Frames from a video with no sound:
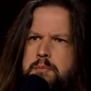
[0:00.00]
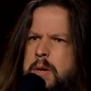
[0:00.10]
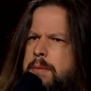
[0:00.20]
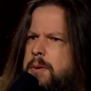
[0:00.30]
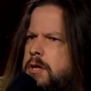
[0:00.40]

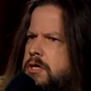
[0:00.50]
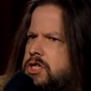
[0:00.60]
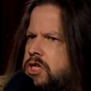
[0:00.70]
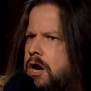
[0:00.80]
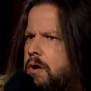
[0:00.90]
People are
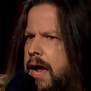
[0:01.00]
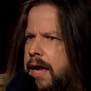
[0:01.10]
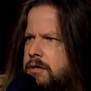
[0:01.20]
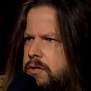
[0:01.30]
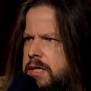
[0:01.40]
so
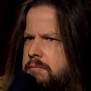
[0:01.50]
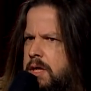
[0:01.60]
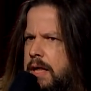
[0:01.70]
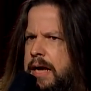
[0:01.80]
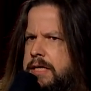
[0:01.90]
angry at
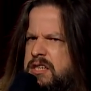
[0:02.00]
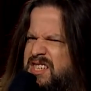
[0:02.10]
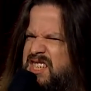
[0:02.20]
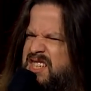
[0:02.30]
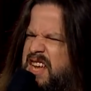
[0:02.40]
millennials
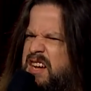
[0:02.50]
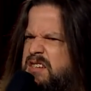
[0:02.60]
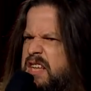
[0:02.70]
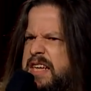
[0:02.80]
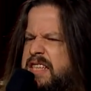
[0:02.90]

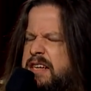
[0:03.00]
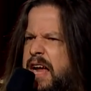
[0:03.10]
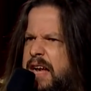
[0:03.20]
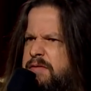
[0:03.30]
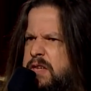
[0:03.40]
still. Like, they're
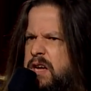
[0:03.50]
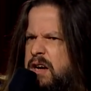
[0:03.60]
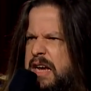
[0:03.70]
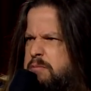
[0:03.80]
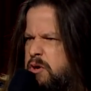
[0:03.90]
not even
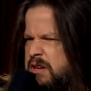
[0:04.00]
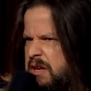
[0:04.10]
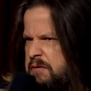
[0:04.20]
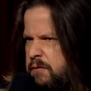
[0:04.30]
young anymore. They're like